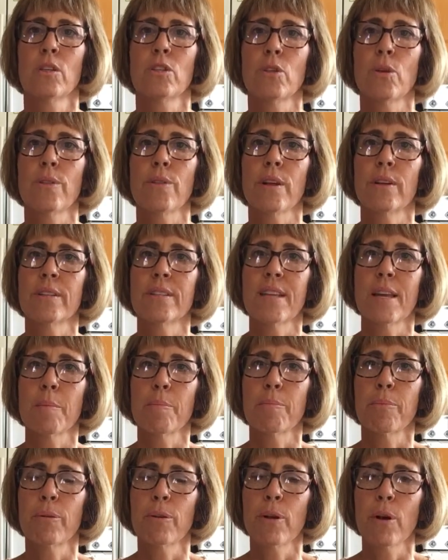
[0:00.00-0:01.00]
So there is a
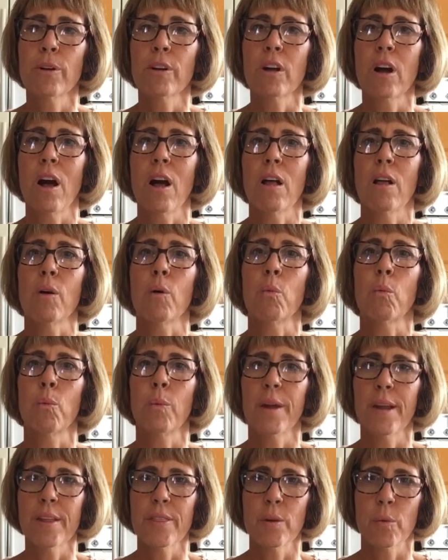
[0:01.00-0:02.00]
protocol
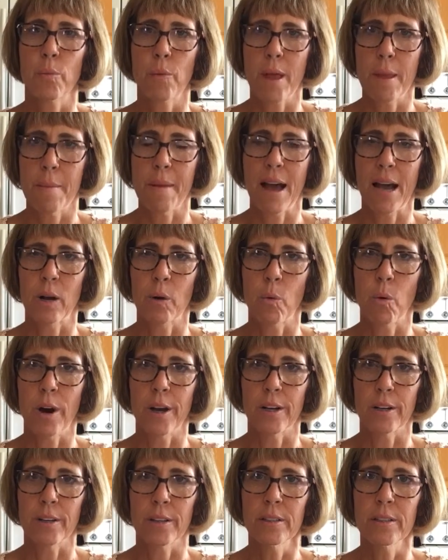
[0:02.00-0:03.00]
with way back
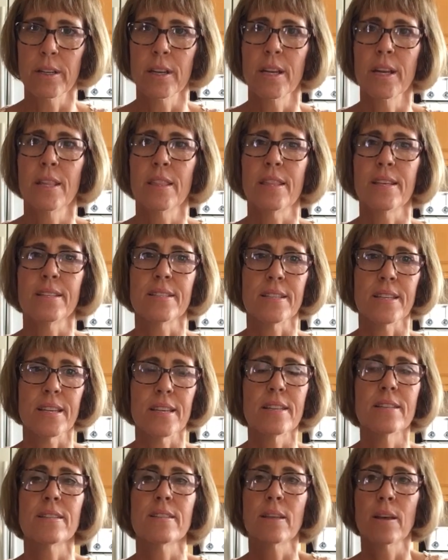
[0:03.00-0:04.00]
water. This
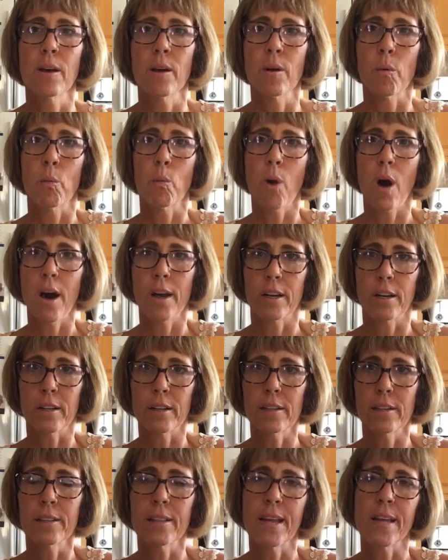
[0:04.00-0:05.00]
is
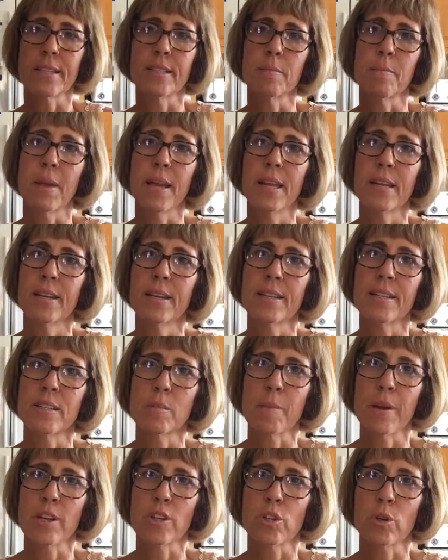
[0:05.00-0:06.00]
water that's made in a
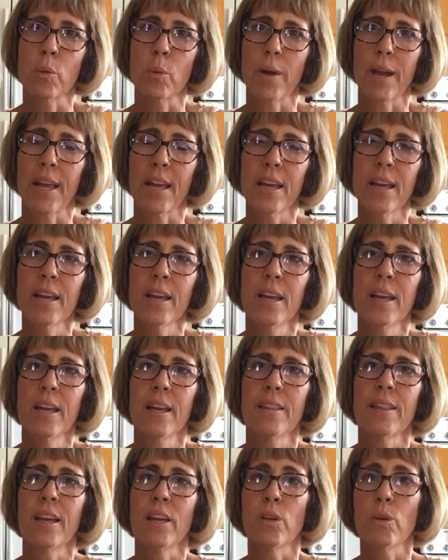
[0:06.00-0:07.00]
special way
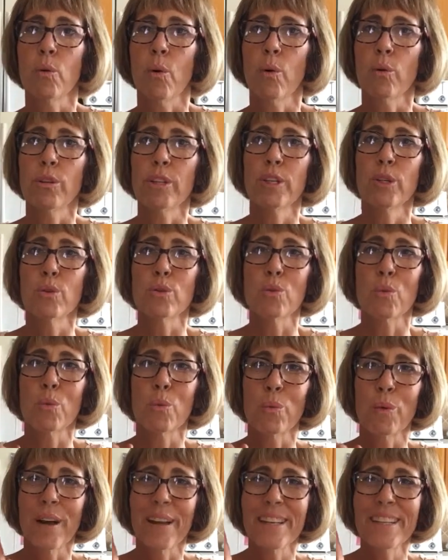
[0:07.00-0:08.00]
that you only use
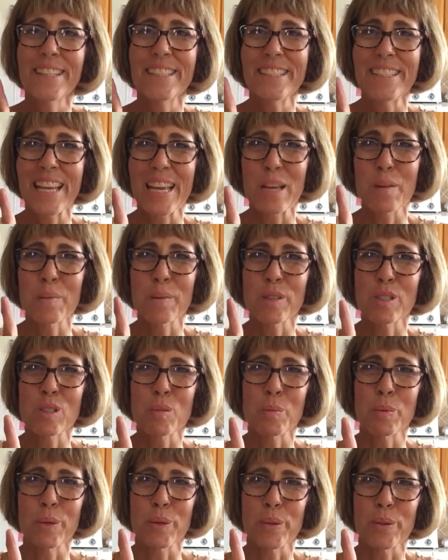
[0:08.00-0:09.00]
one
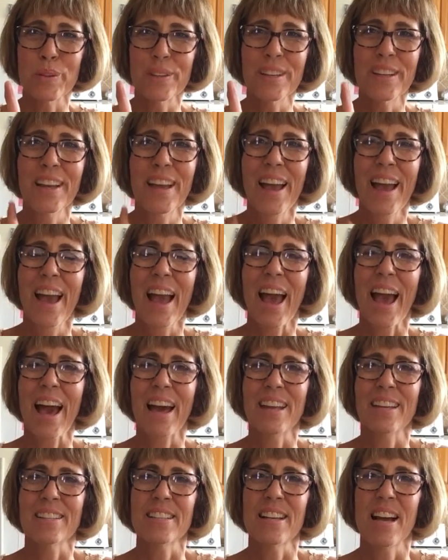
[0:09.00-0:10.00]
tablespoon
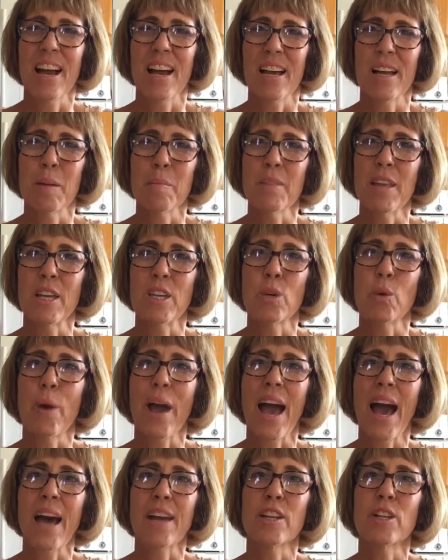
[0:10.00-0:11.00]
at a time that you
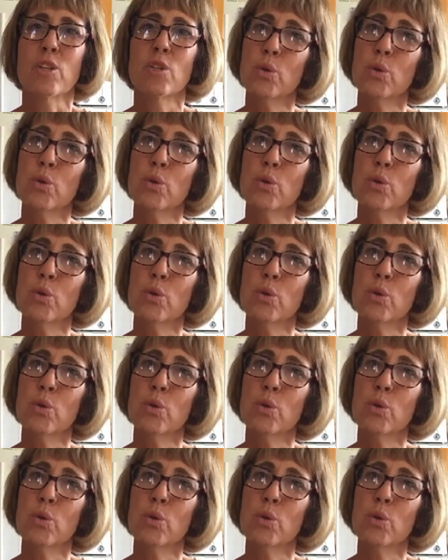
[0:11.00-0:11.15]
add